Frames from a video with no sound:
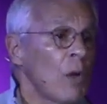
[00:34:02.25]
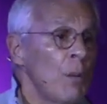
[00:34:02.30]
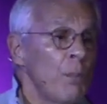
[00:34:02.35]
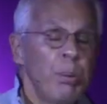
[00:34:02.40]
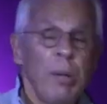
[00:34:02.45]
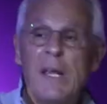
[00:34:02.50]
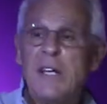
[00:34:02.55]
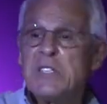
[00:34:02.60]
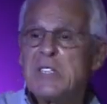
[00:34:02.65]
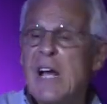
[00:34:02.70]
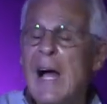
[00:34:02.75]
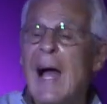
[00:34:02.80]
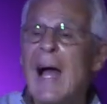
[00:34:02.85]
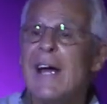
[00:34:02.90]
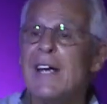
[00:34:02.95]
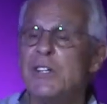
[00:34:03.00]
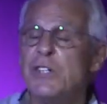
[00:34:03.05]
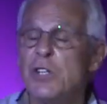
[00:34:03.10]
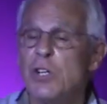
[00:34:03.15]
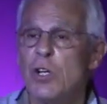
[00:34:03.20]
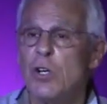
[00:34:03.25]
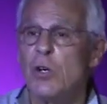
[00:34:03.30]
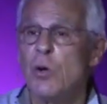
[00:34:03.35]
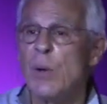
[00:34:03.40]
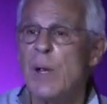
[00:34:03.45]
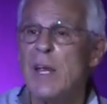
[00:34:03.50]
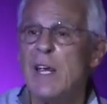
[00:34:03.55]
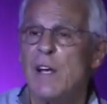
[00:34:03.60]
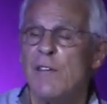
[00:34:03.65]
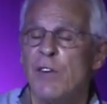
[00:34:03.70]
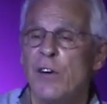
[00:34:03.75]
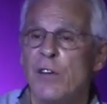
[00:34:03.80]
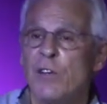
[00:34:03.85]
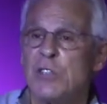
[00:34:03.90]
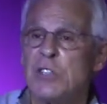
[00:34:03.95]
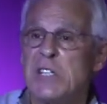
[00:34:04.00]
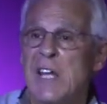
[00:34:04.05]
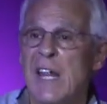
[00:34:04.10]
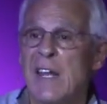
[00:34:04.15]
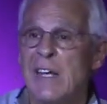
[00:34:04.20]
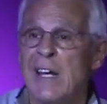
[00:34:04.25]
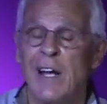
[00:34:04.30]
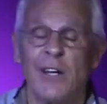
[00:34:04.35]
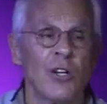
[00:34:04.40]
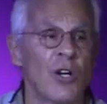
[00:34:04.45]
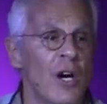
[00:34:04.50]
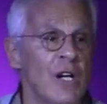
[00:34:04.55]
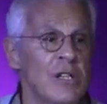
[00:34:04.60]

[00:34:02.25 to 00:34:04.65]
place a high degree of understanding on God's